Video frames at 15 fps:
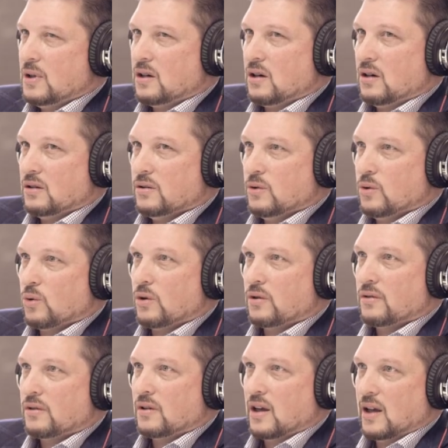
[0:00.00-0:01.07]
to be called
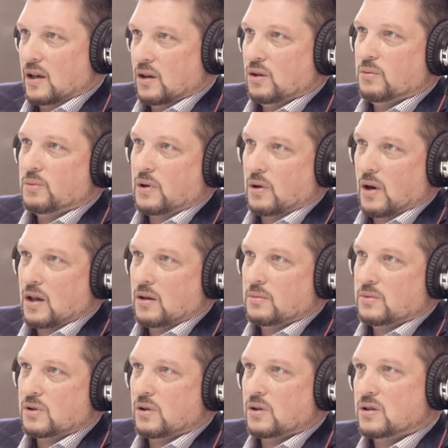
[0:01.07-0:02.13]
North Hill
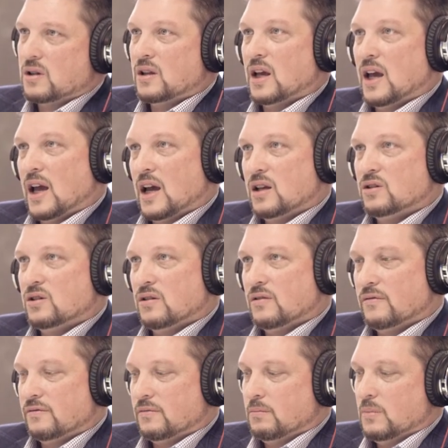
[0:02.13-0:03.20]
Puyallup, so it's yeah. on the edge
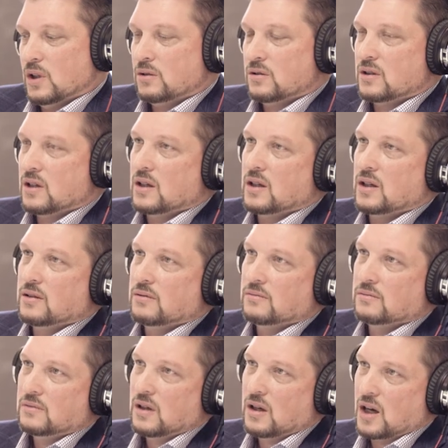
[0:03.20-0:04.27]
of
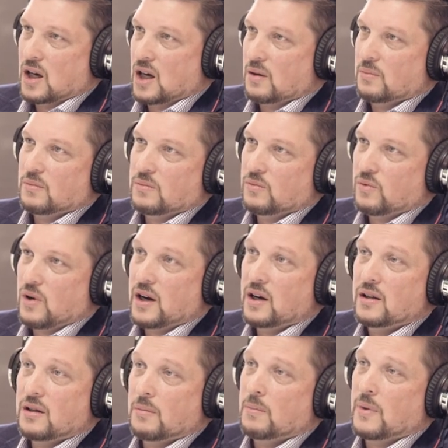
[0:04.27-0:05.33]
Milton, right, um, right
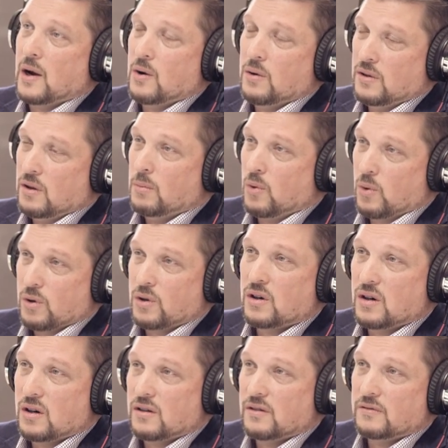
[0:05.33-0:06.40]
on the be- the
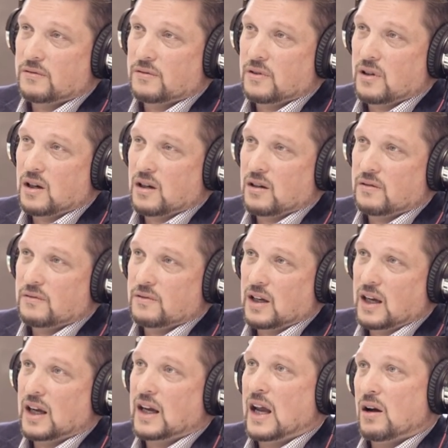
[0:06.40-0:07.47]
border of, of
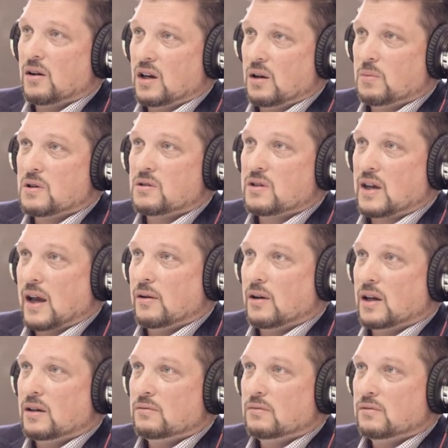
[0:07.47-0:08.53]
King County and Pierce County.
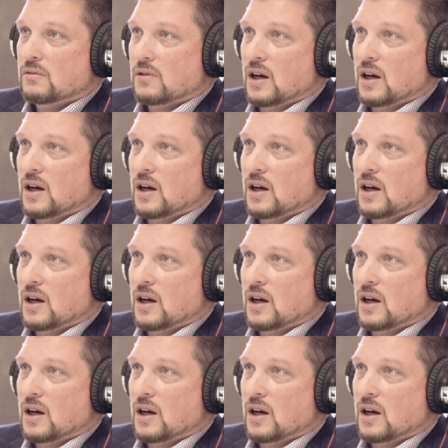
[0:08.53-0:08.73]
Pierce County,